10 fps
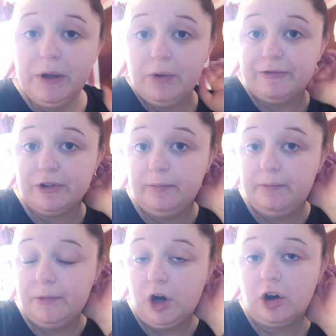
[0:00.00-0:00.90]
me one
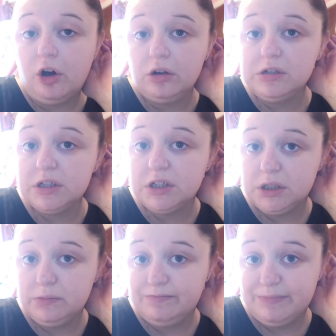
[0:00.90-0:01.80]
from Argos,
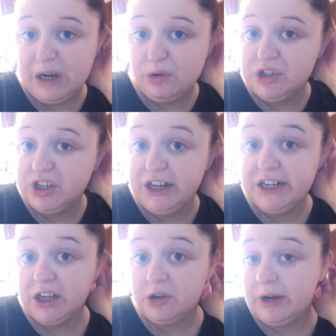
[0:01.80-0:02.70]
about
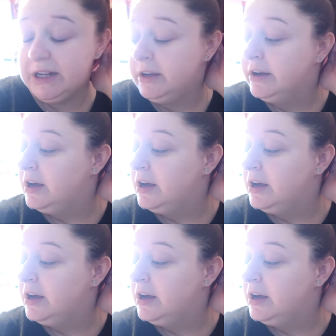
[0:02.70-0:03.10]
99 quid.